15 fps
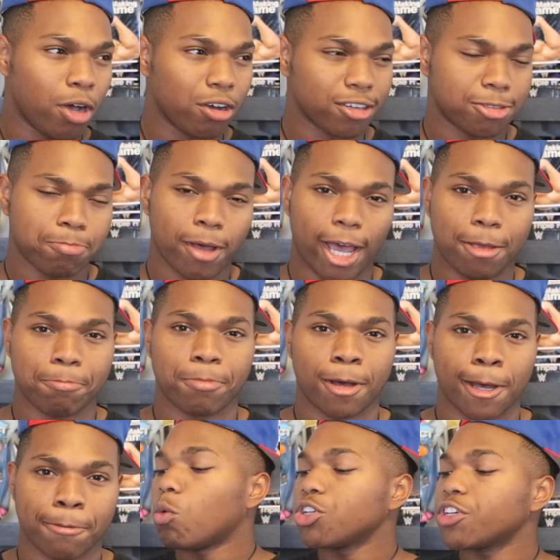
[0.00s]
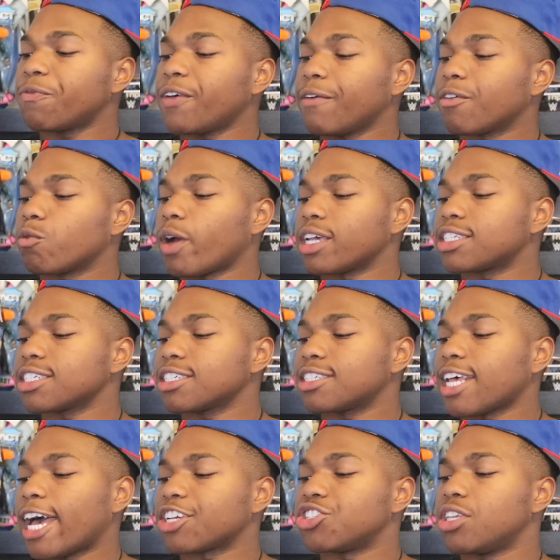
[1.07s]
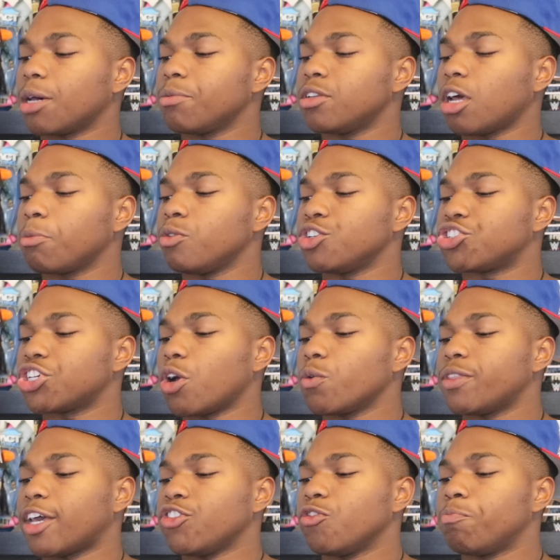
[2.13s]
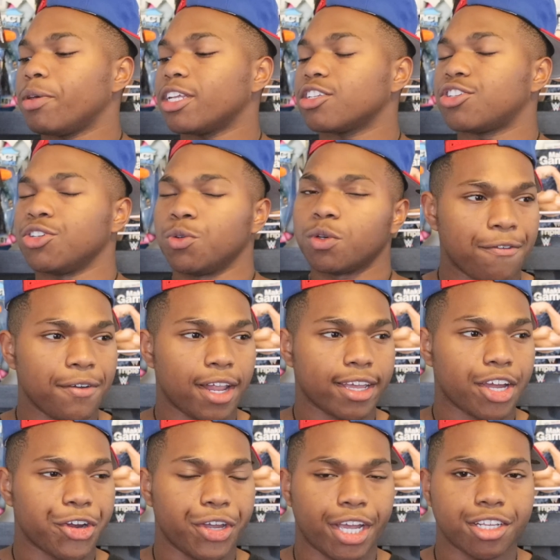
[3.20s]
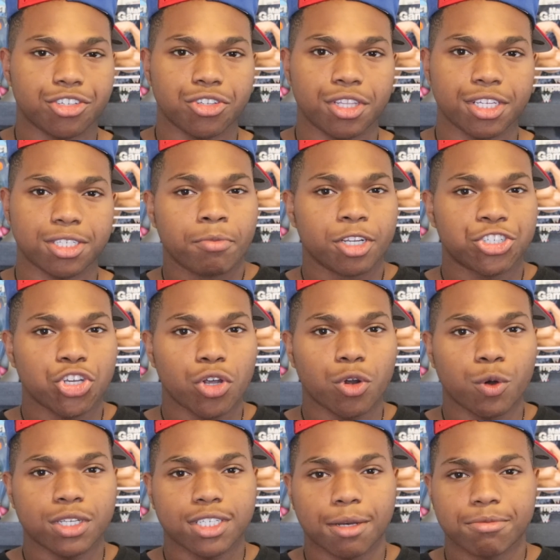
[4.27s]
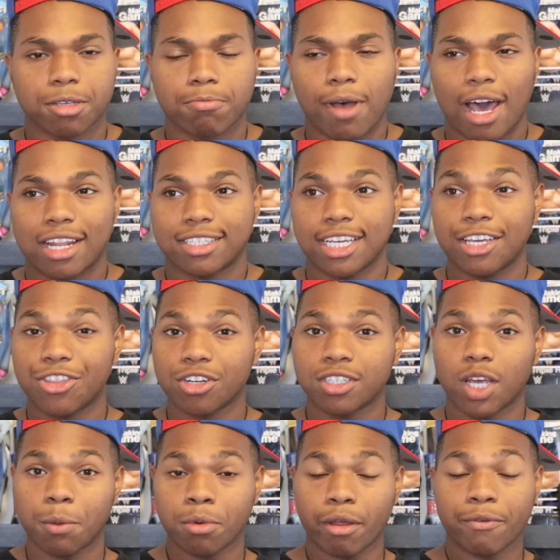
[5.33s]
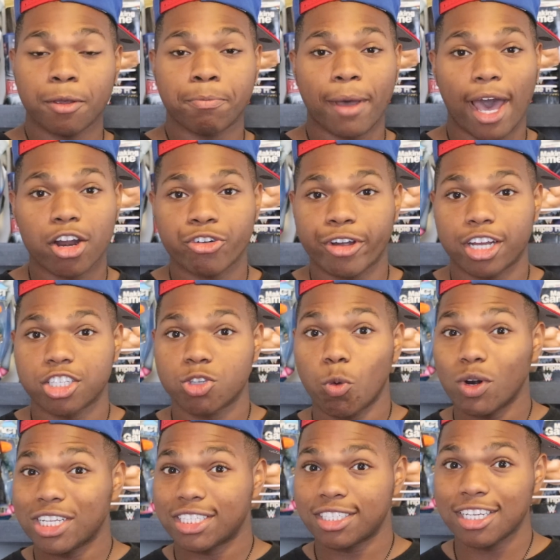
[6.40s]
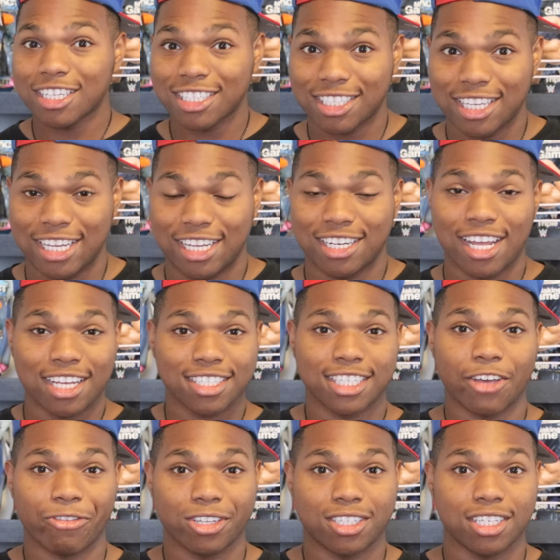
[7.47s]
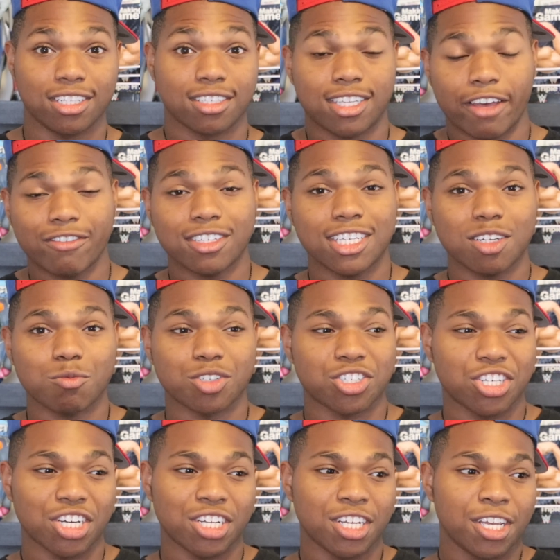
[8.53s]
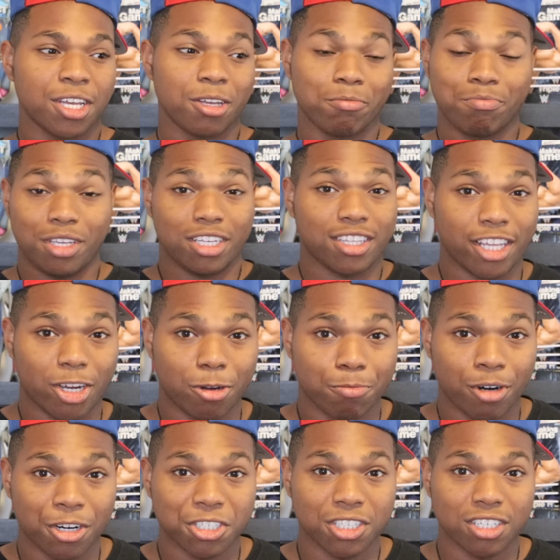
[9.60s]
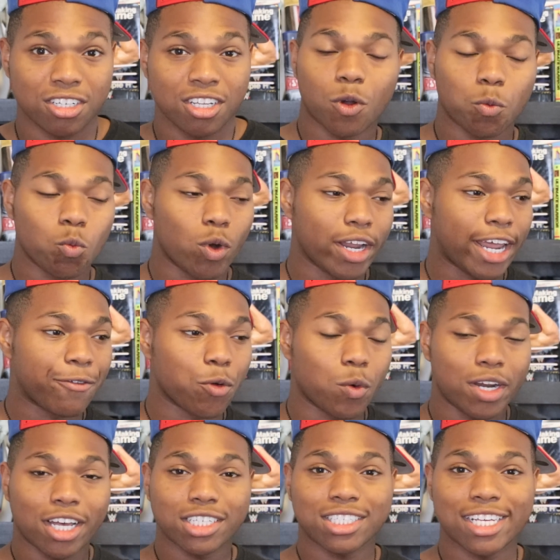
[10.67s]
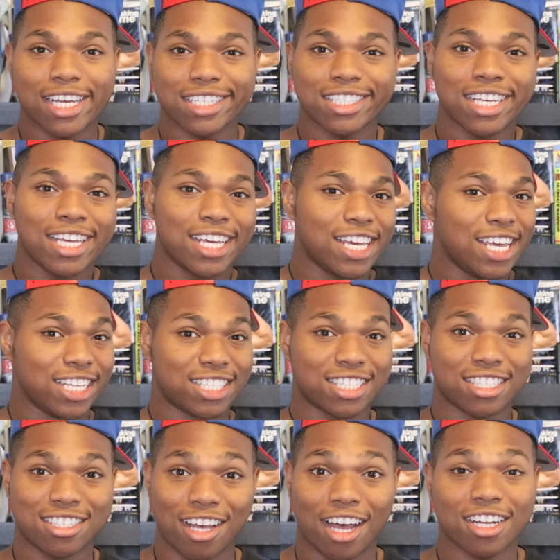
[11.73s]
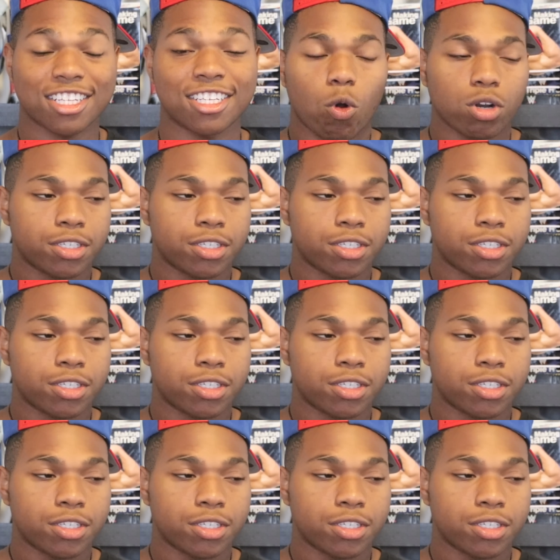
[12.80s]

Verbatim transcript: Punk Punk's pipe bomb. What's your favorite wrestling slash WWE show that you've been to? I feel like I already answered this, but the show that always comes to mind is either WWE Battleground 2016, not 17. 17 was good being there in person from what everyone else says. It sucked.